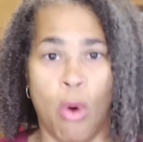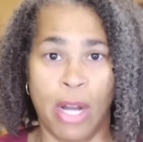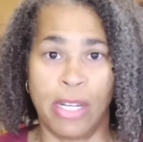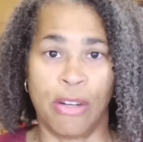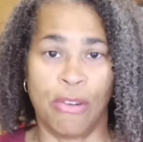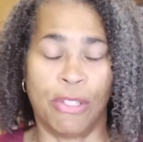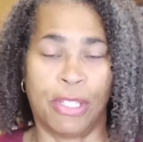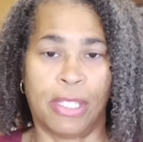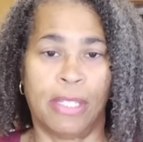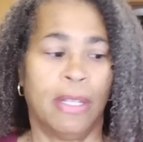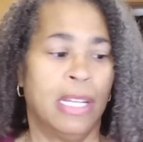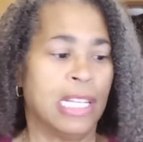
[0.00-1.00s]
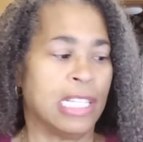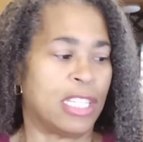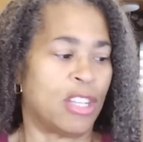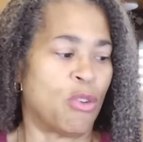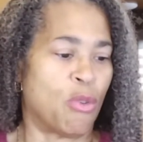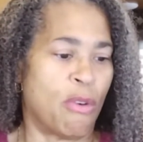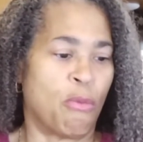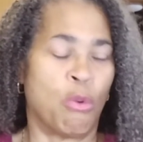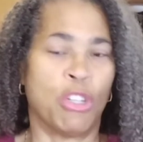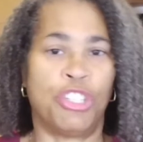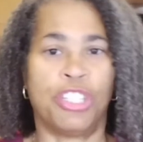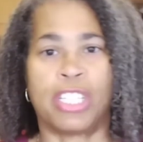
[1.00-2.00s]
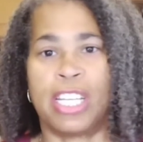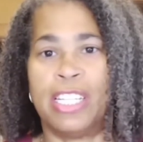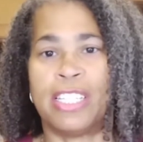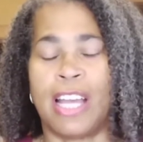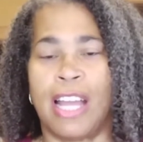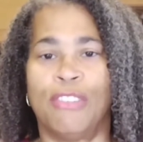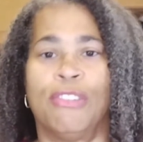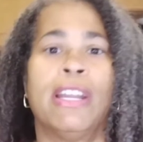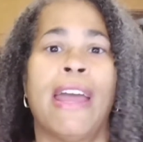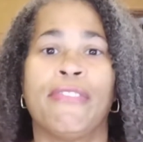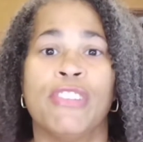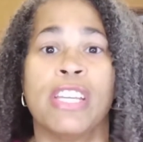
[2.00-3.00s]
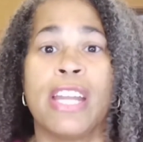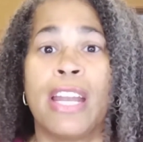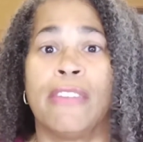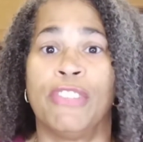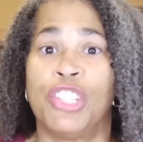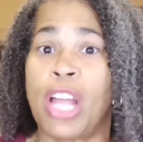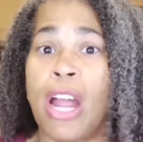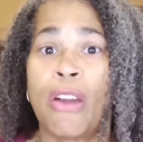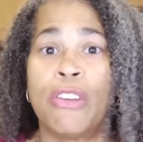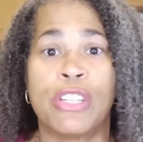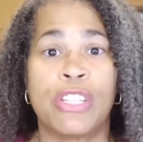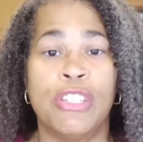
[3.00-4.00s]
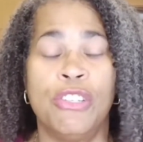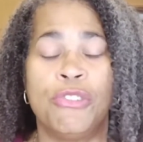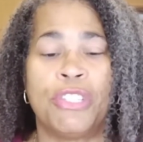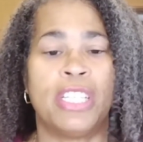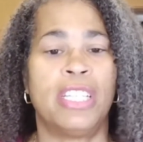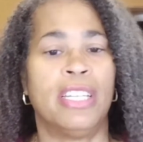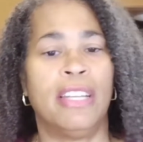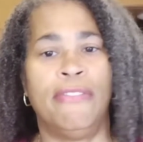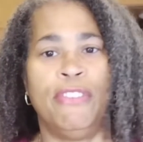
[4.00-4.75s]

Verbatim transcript: wonders. So once your skin is hydrated, after you get out of the shower, you can use it.